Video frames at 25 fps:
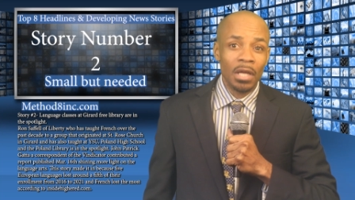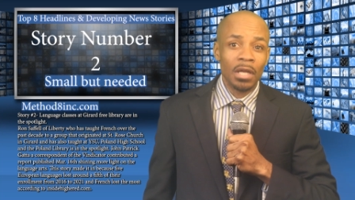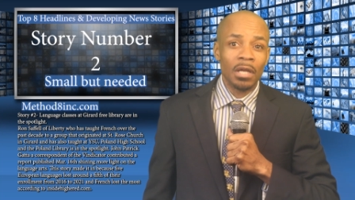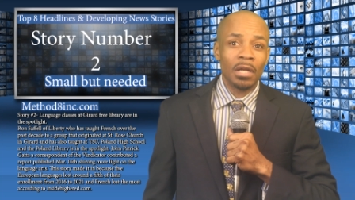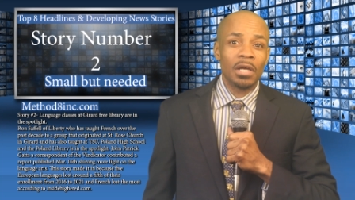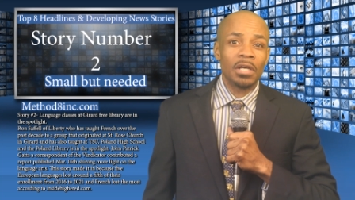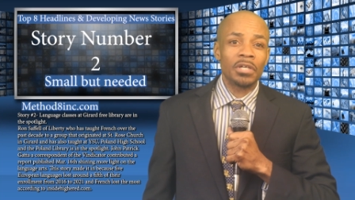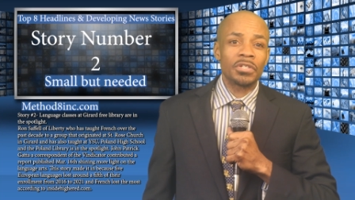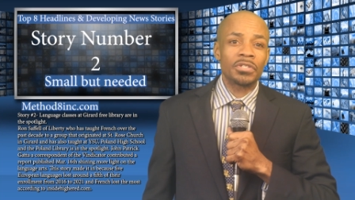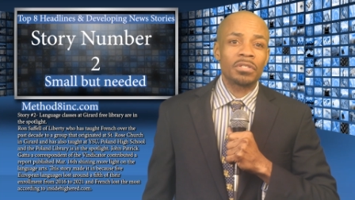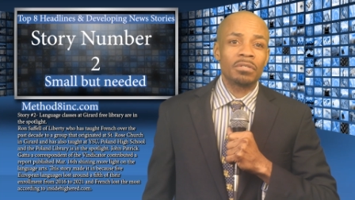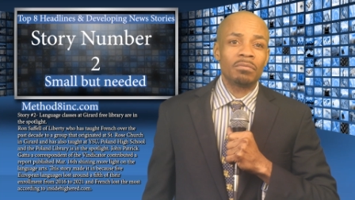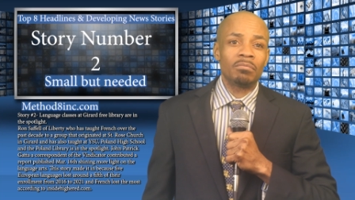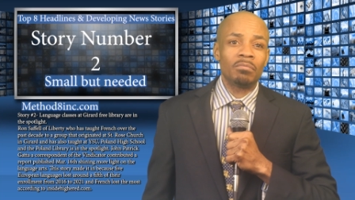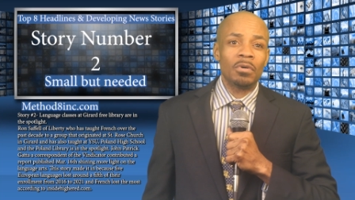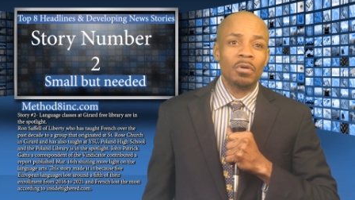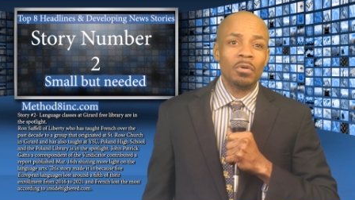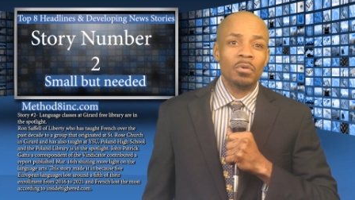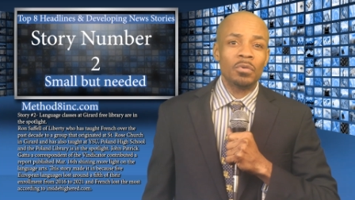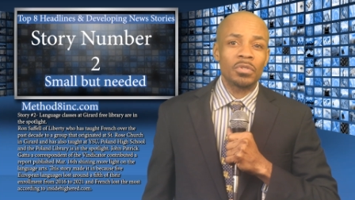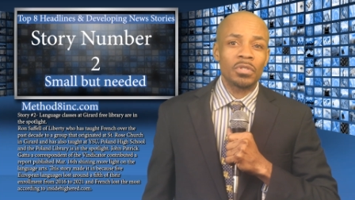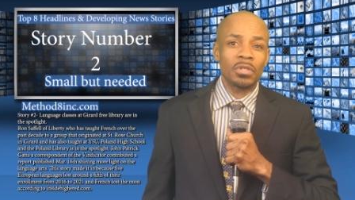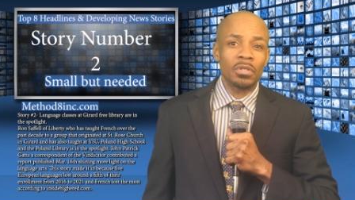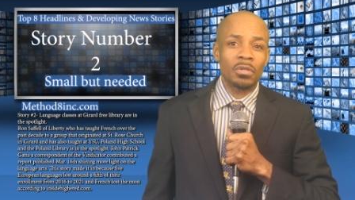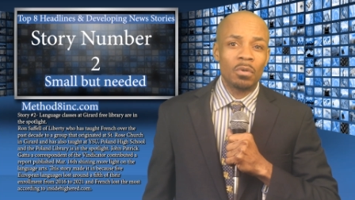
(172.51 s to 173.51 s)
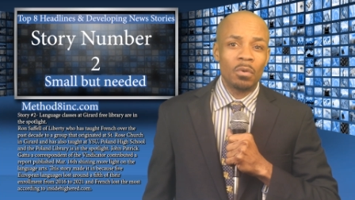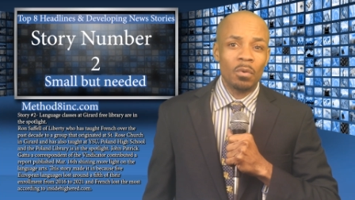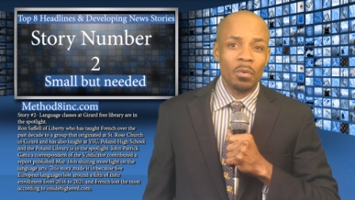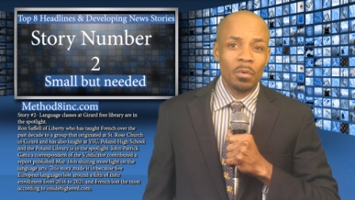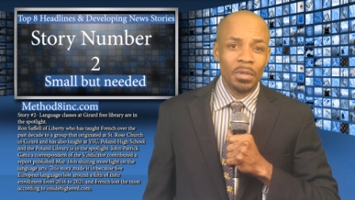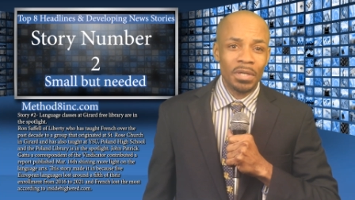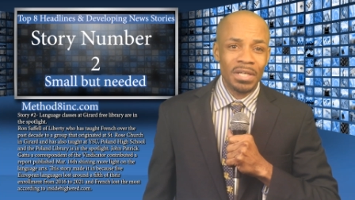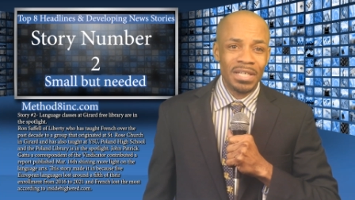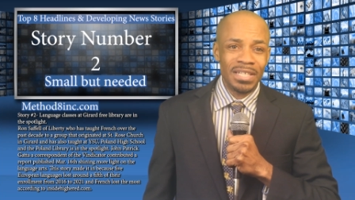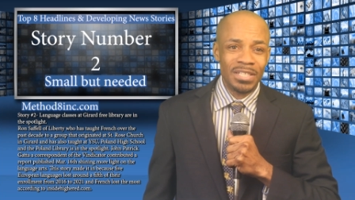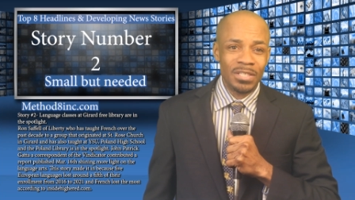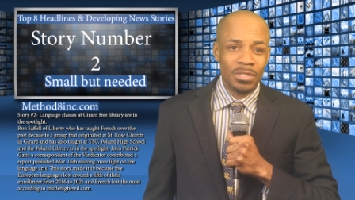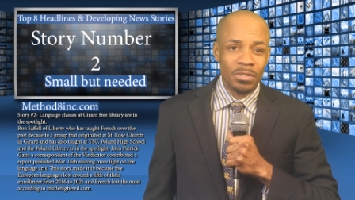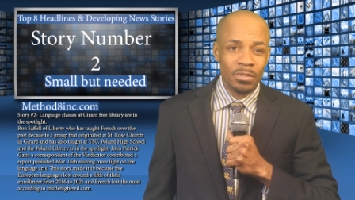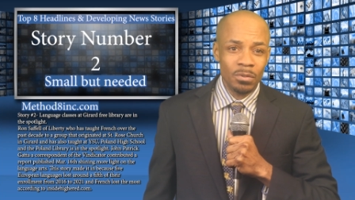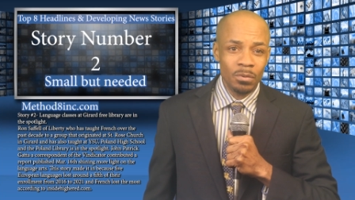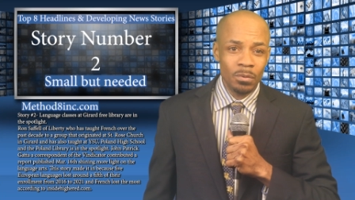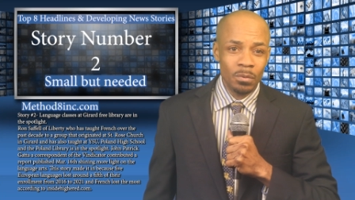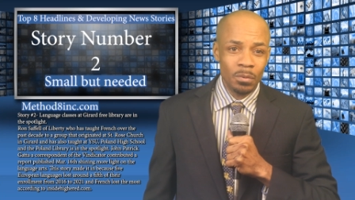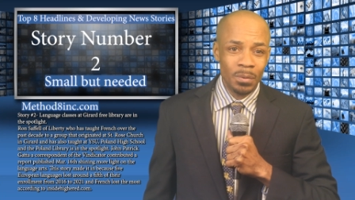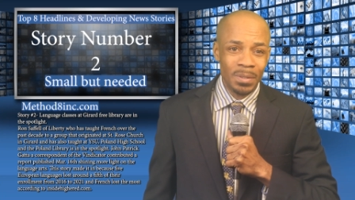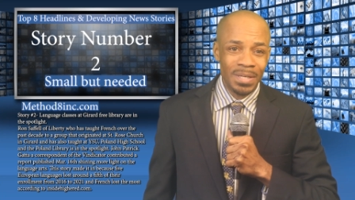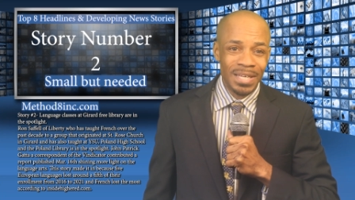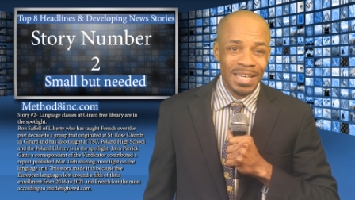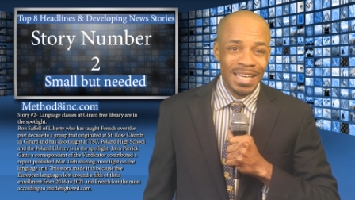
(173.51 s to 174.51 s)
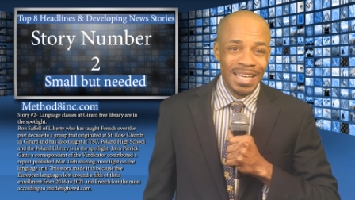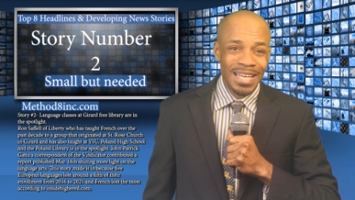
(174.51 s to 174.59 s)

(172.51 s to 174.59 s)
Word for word: lost the most, according to